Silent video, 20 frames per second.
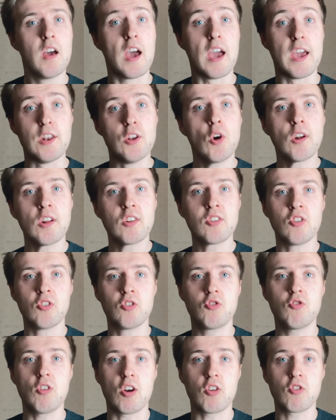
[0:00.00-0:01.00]
a knowledge
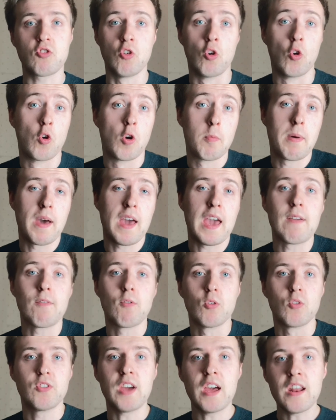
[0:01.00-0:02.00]
instruction or a
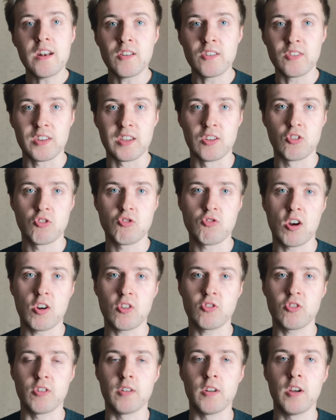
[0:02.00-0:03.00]
behavioural tendency
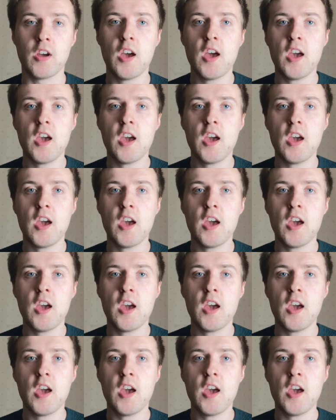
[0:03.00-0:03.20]
instruction,